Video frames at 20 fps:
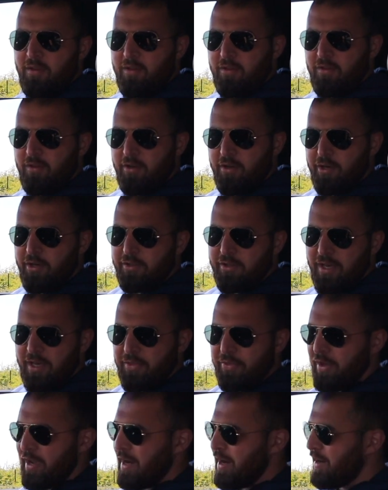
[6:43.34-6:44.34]
you heard that
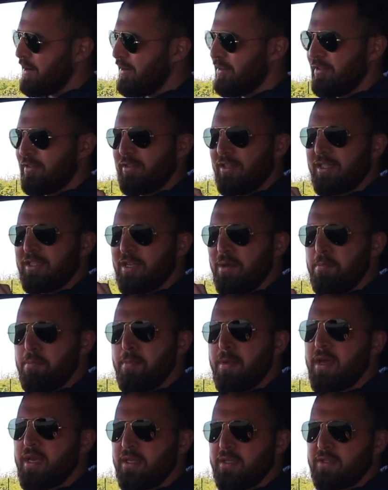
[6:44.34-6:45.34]
there, that's
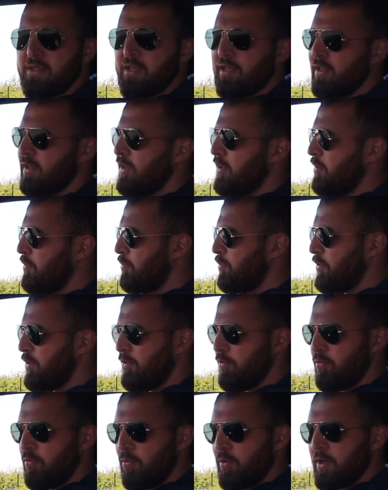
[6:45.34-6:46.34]
amazing. But
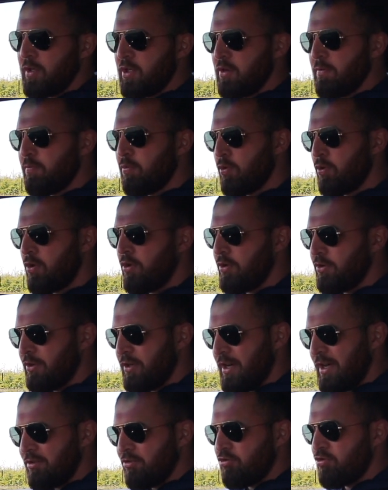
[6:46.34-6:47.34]
when you put on
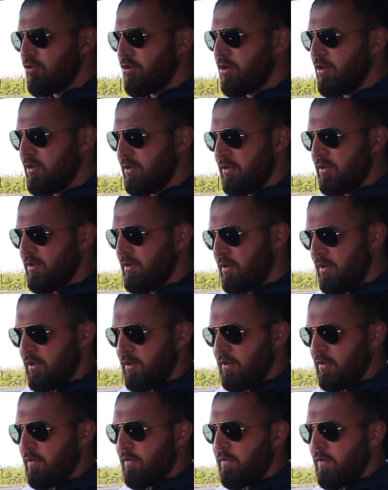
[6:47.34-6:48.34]
natural,
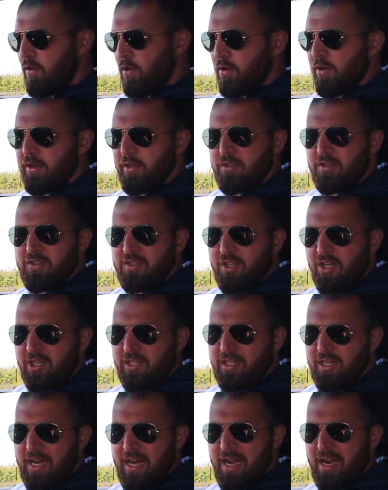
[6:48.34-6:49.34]
for
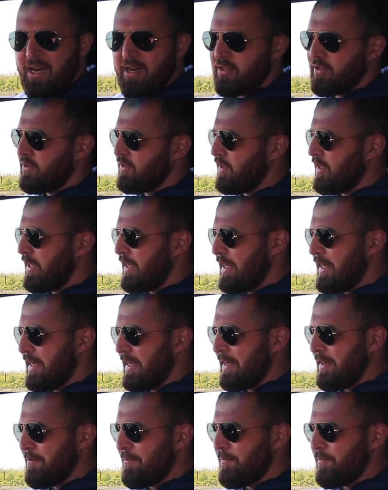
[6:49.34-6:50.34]
stock cars,
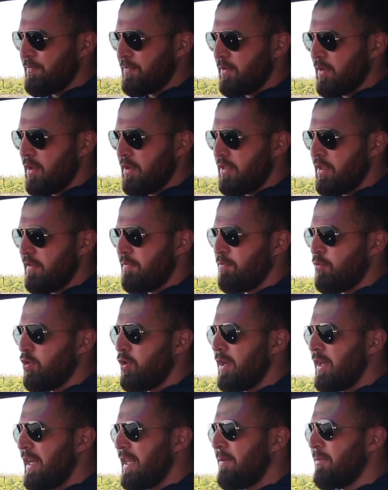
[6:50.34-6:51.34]
they've
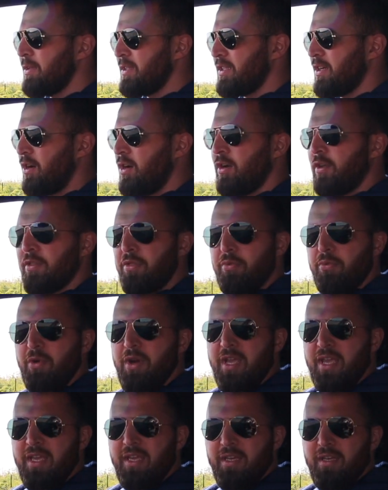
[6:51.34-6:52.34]
put a limit on
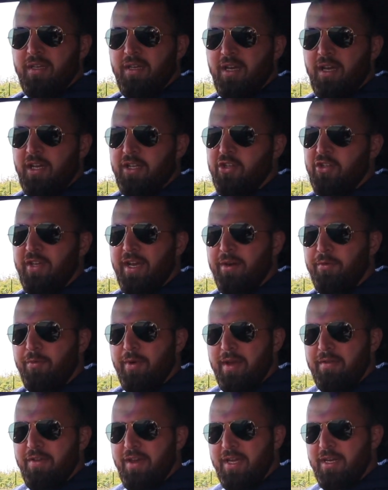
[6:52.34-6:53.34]
3 and you can't
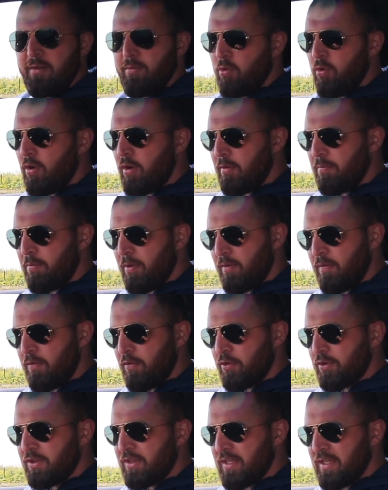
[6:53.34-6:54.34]
rev it anymore. But
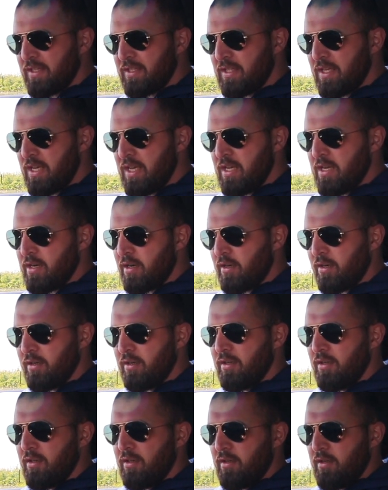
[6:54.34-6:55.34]
for this here,
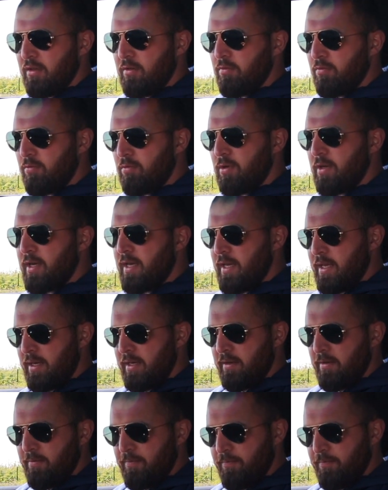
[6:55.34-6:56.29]
when